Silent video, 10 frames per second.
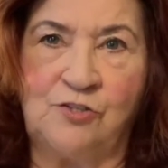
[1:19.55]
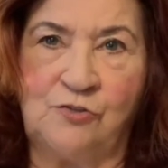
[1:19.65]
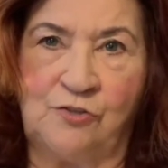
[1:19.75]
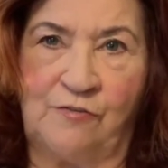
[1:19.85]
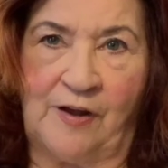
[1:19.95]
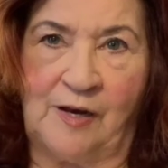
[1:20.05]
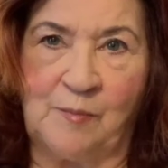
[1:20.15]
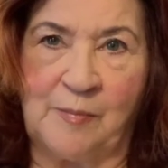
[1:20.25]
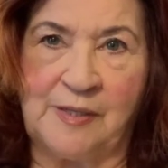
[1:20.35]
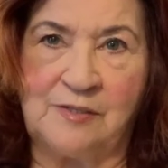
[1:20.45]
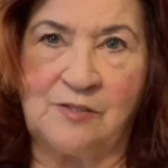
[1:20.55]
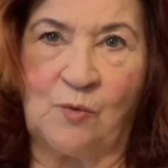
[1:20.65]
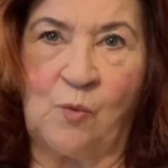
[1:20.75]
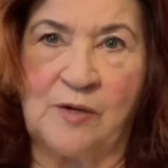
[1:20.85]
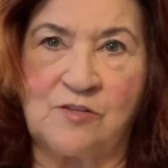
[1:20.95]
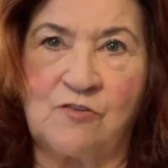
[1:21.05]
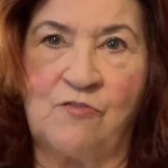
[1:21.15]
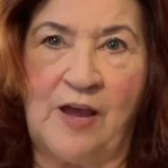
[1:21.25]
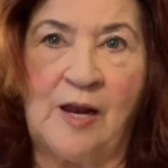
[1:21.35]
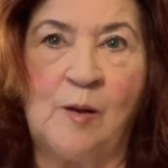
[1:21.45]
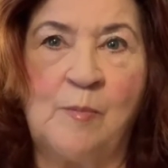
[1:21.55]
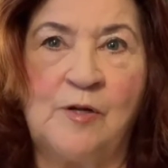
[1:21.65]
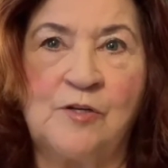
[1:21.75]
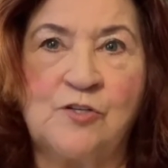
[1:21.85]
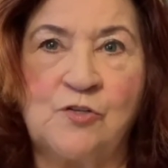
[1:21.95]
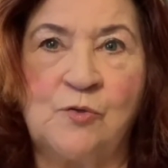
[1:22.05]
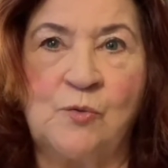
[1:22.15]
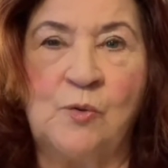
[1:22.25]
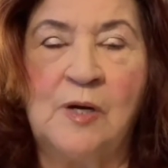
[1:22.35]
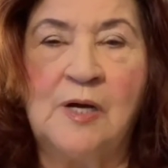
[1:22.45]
to development, what's available to